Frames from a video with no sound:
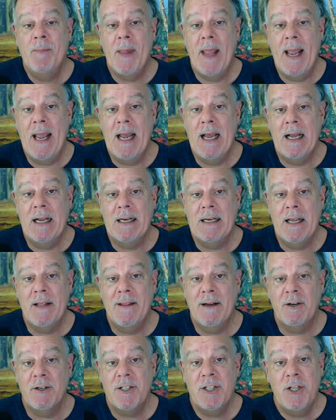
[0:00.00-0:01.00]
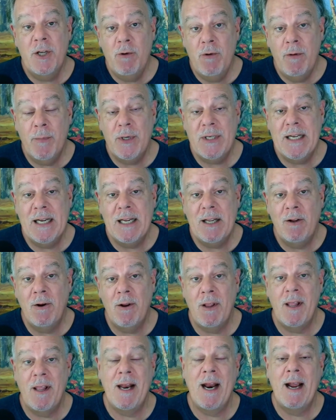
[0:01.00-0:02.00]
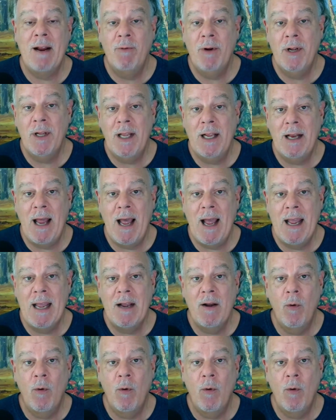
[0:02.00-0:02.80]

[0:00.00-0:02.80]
and there's two in particular that I really like.